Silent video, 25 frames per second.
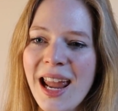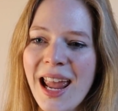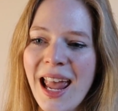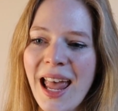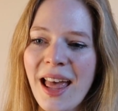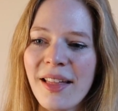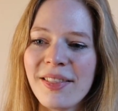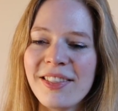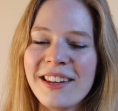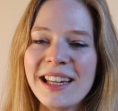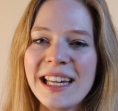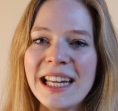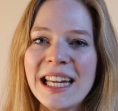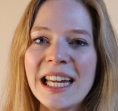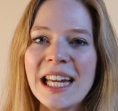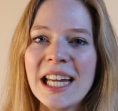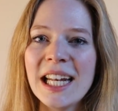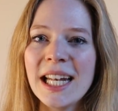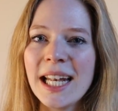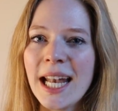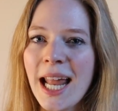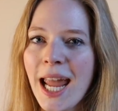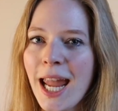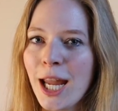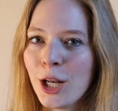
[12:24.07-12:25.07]
and the
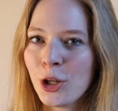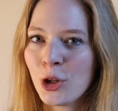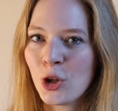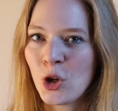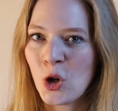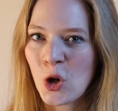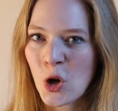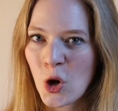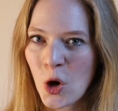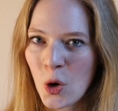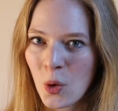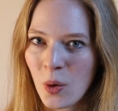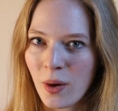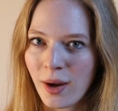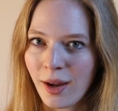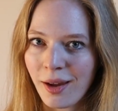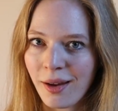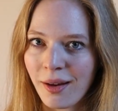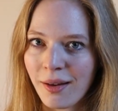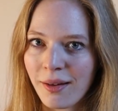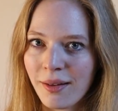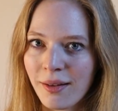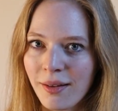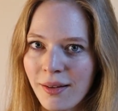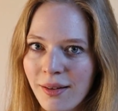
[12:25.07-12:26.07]
innate
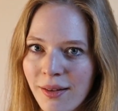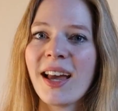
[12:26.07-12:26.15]
knowing